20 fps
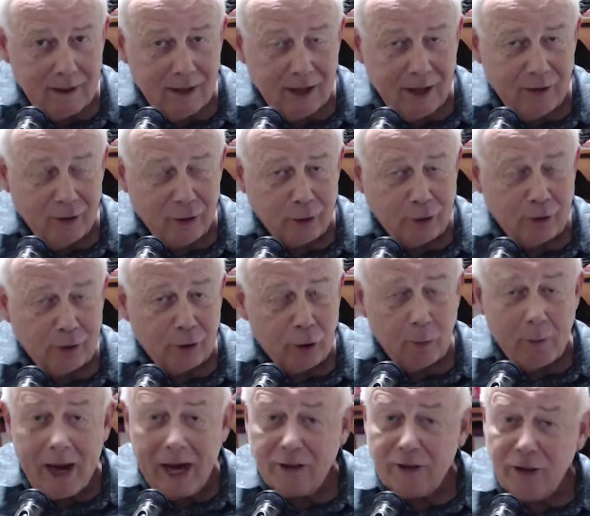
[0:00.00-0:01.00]
And then you can go
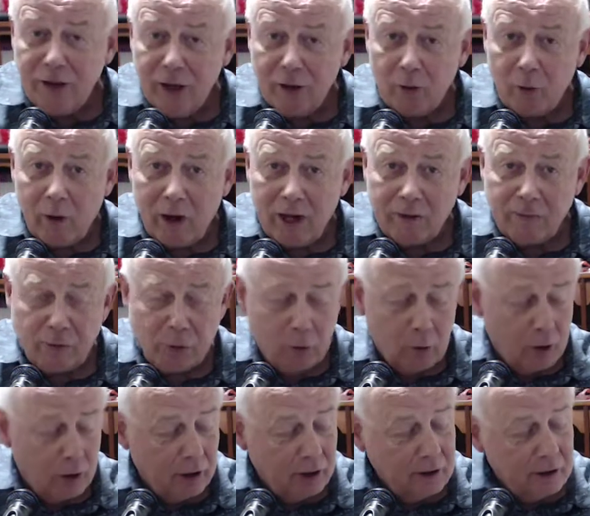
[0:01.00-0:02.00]
back the other way if you
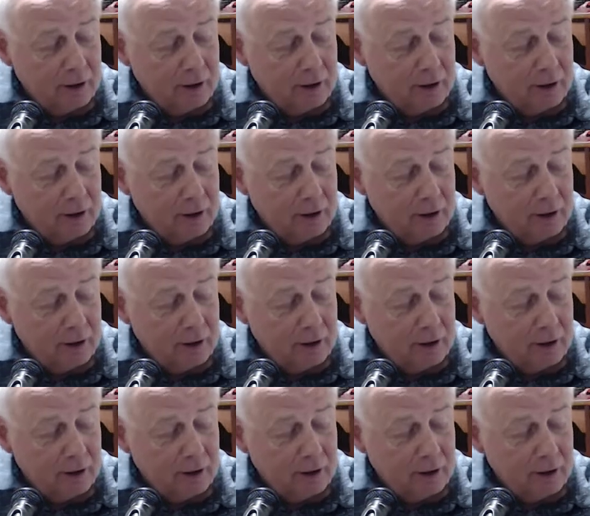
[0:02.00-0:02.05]
want.